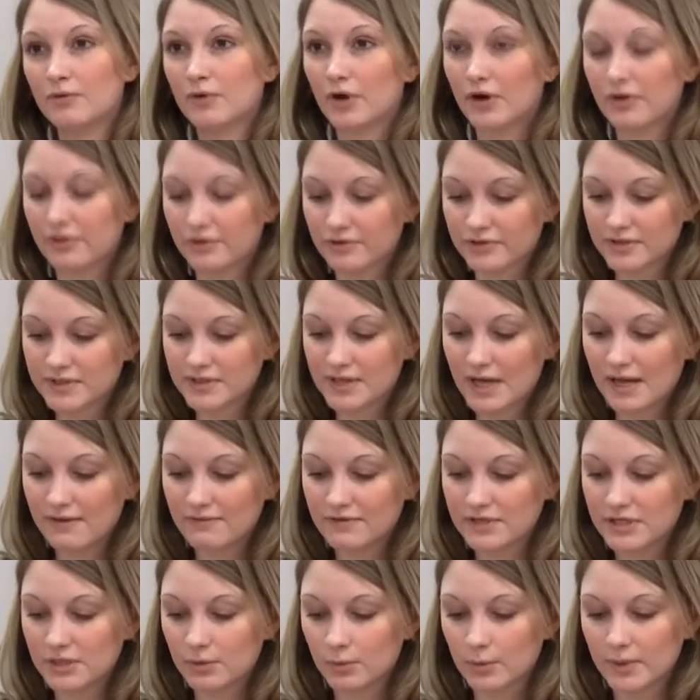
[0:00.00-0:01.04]
are there
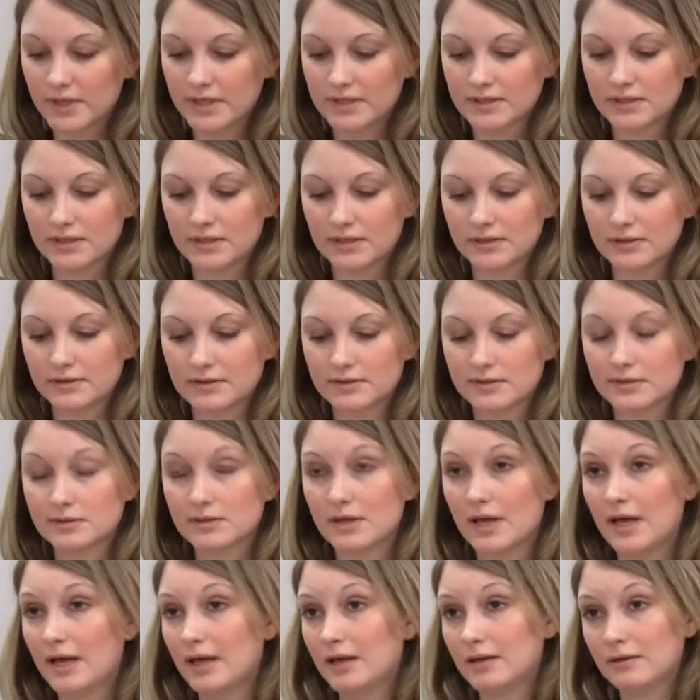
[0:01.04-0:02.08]
safety reasons,
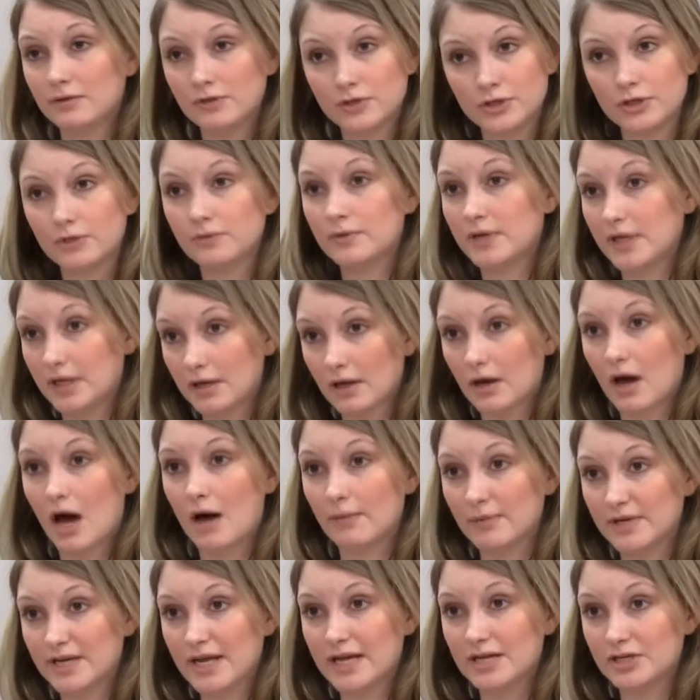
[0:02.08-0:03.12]
and do you need
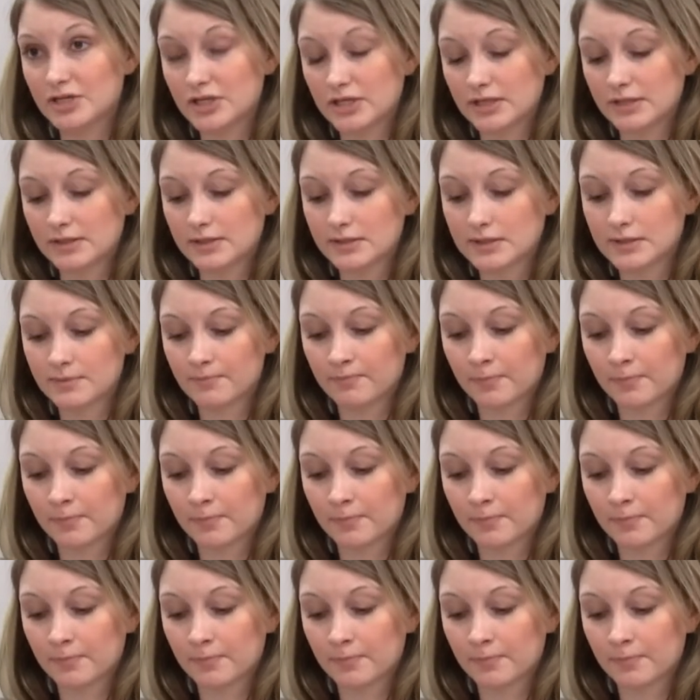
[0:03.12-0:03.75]
accommodations.